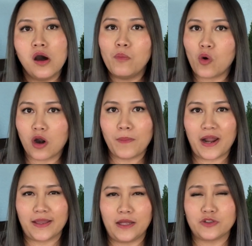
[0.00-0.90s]
more
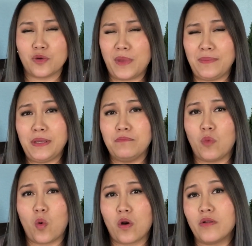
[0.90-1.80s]
about a counselor, maybe
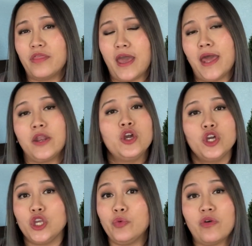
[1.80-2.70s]
more than
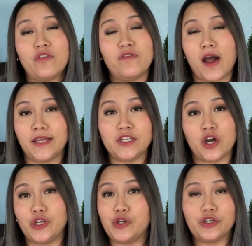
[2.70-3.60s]
you would find
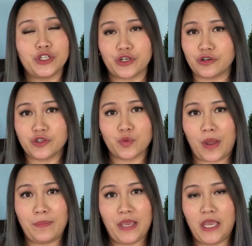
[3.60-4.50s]
on your insurance
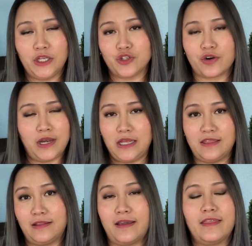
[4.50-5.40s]
webpage or
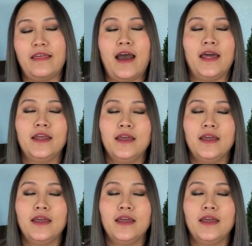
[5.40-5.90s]
anything like that.